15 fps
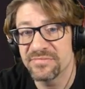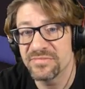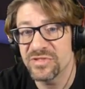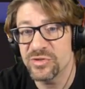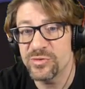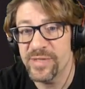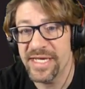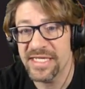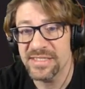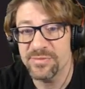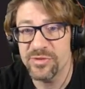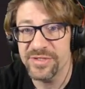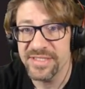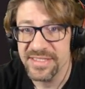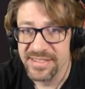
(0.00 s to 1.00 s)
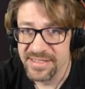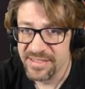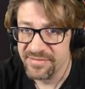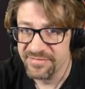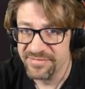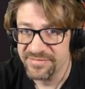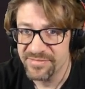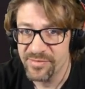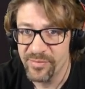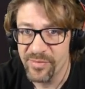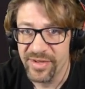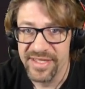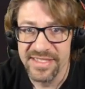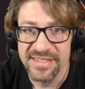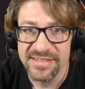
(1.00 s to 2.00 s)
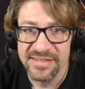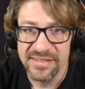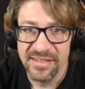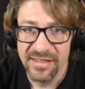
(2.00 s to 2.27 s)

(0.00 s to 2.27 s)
do exploits and stuff, but